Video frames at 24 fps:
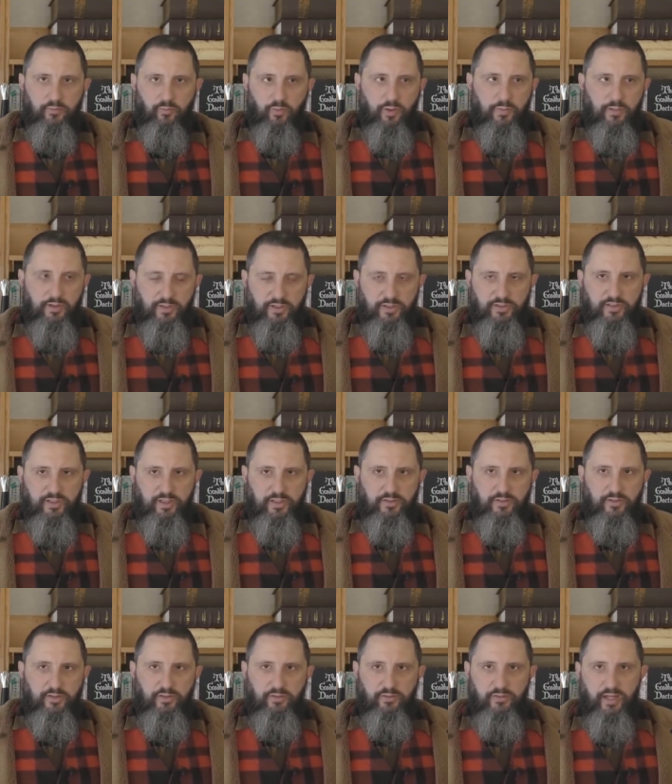Women just
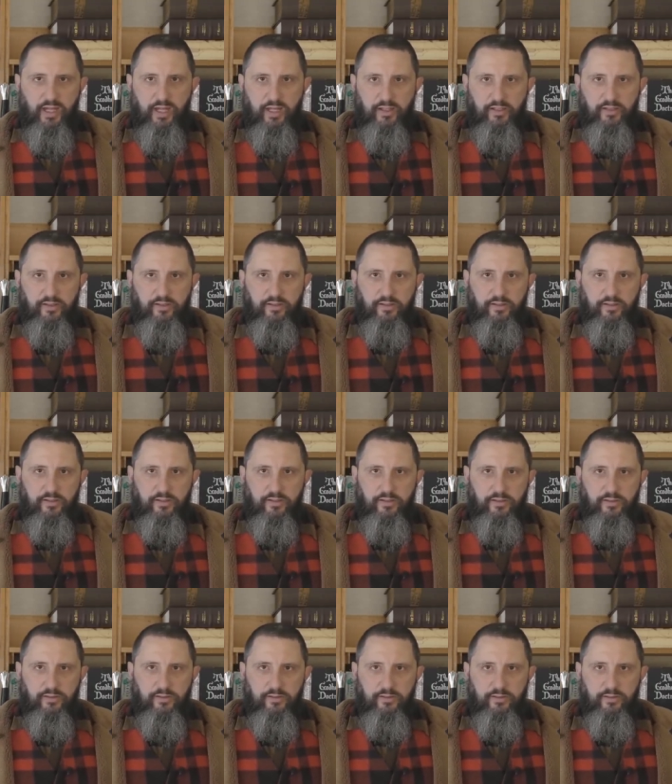didn't do that.
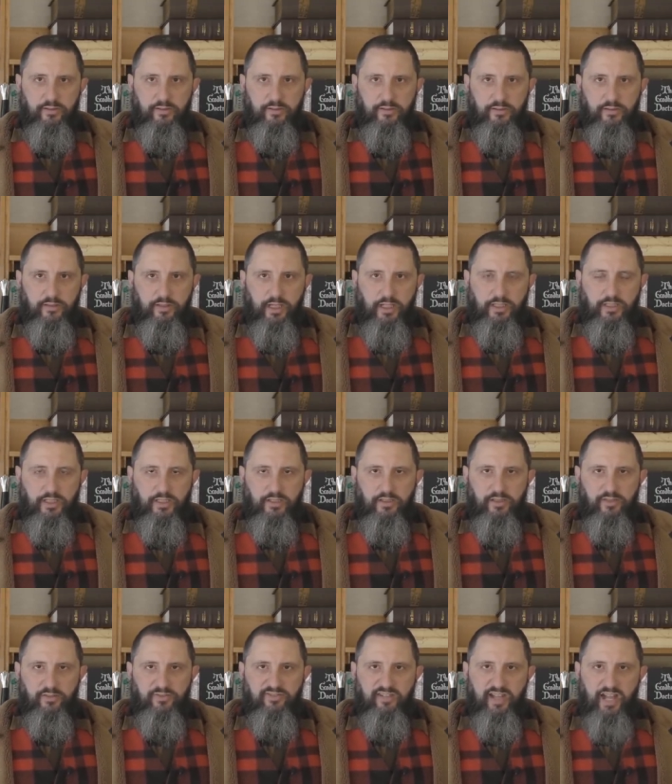And then
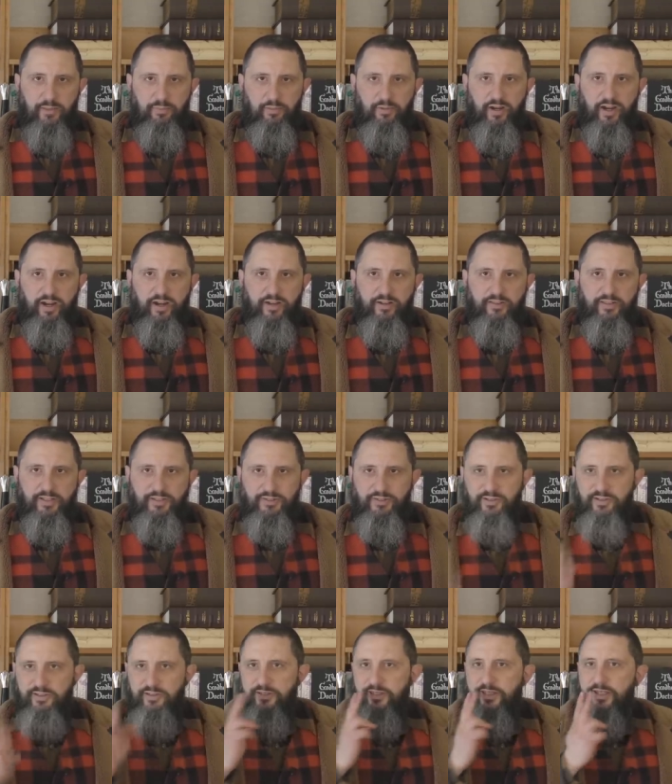the flapper era, they
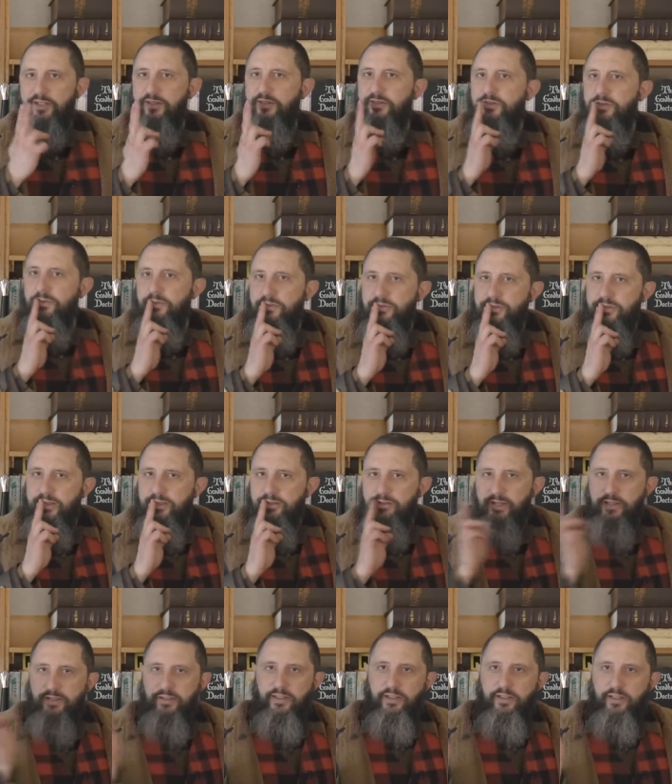started to get a
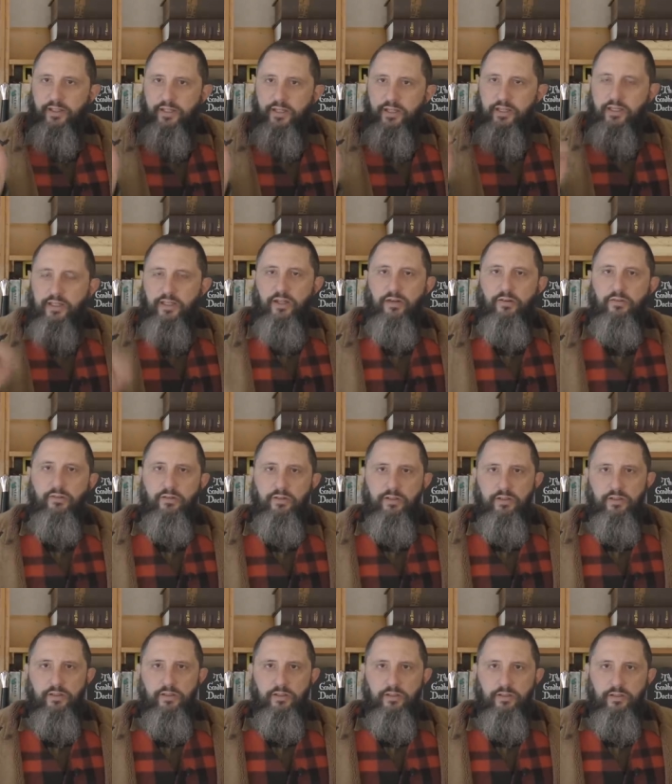cigarette and, the, you know,
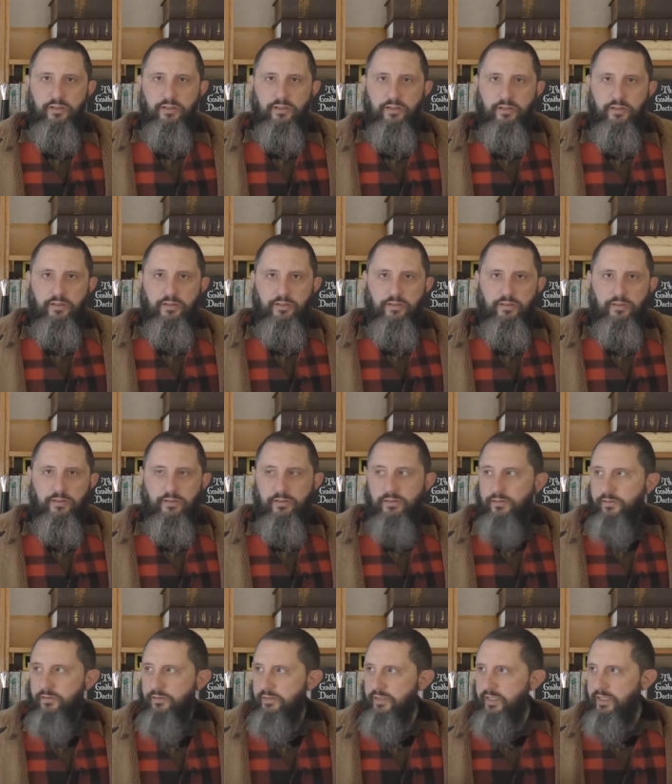
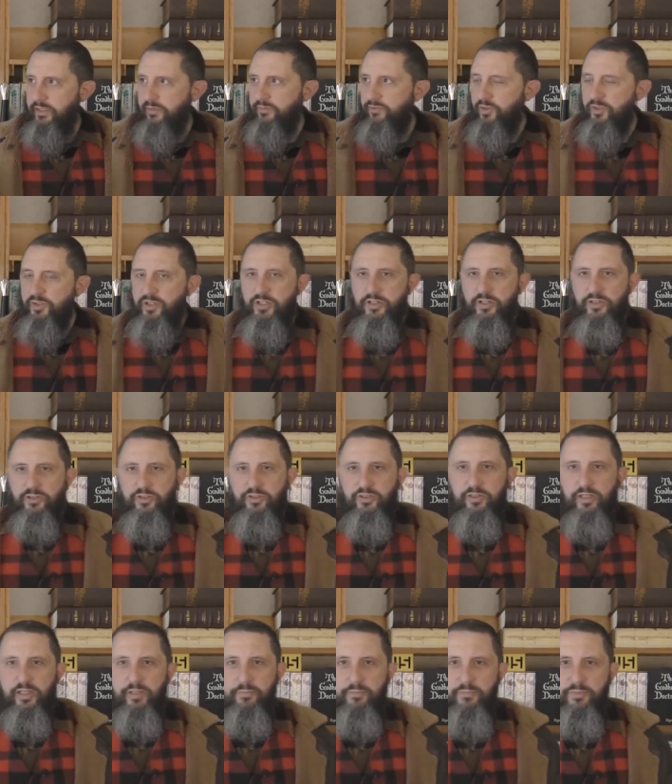then the Virginia
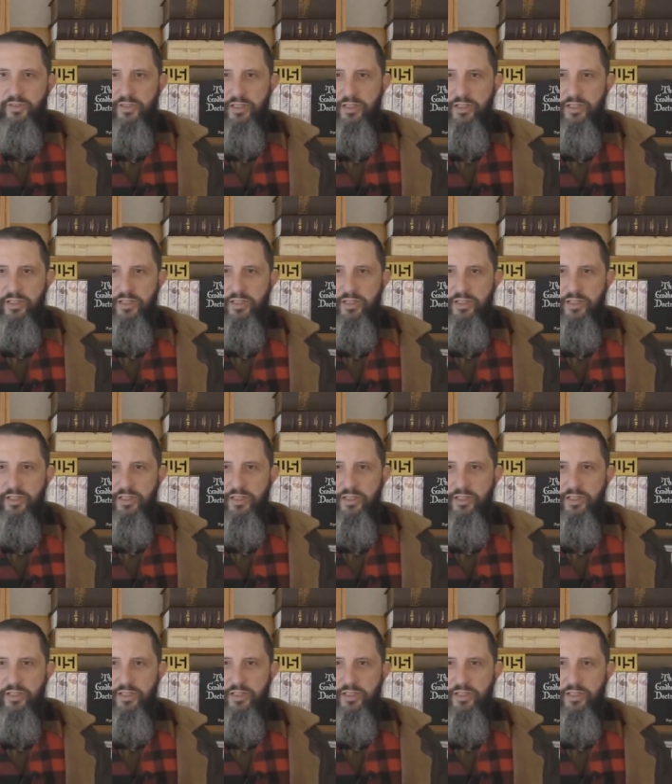Slim